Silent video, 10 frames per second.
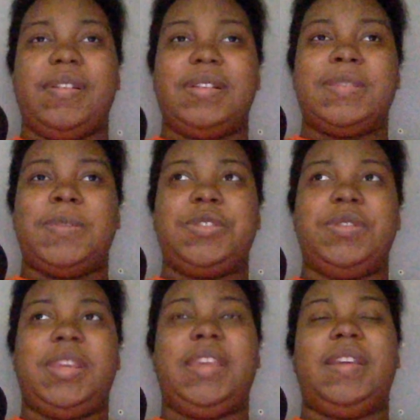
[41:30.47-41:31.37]
it as much as
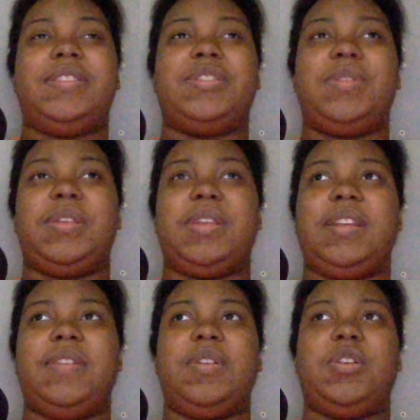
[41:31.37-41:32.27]
you can so that they
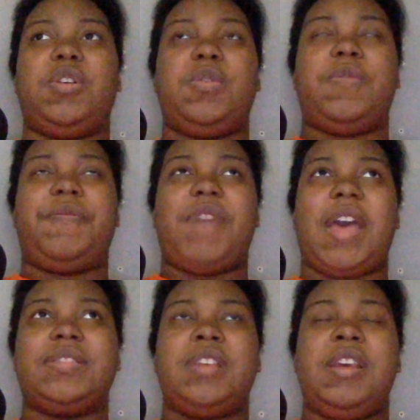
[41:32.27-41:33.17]
can
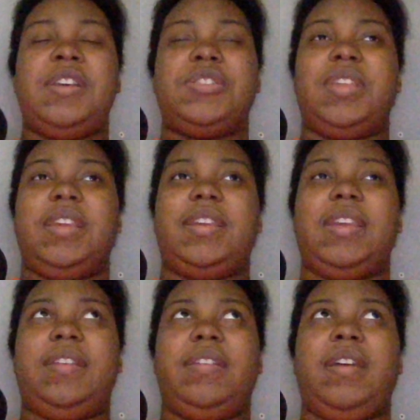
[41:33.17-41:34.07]
fast, so they
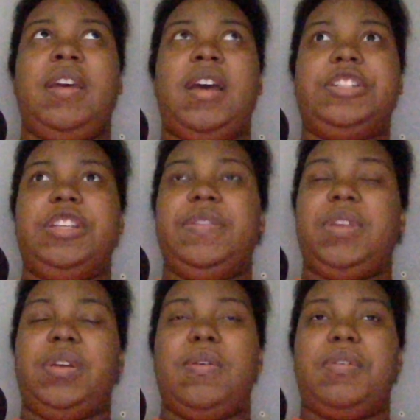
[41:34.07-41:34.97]
can achieve
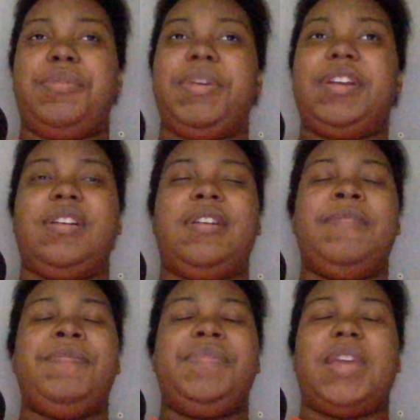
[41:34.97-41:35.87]
their goal quicker.
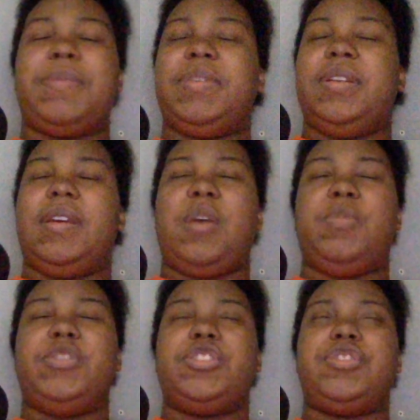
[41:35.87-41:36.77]
That would
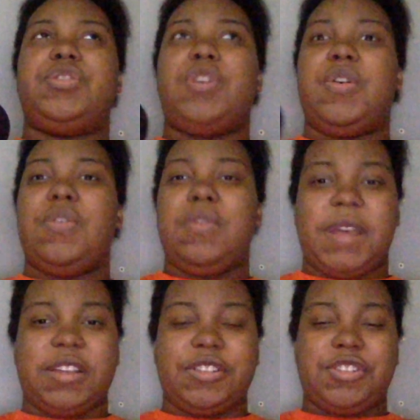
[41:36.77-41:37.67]
help so
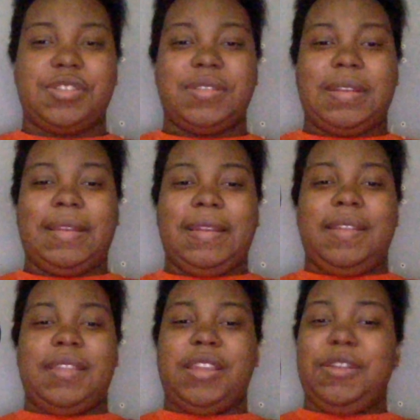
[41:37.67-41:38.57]
much.
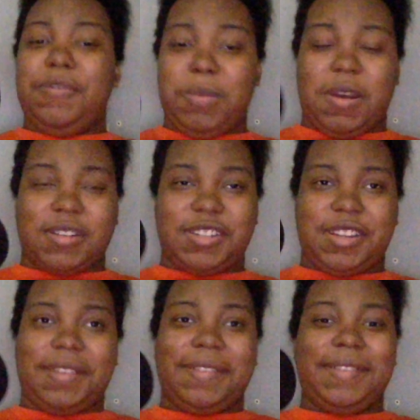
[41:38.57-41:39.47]
Thank you for
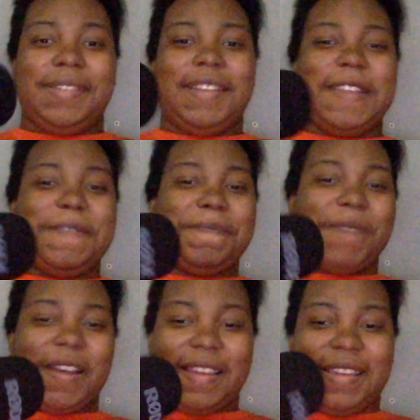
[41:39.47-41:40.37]
watching, and
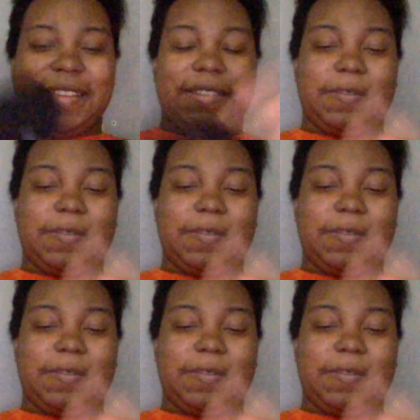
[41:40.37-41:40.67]
bye.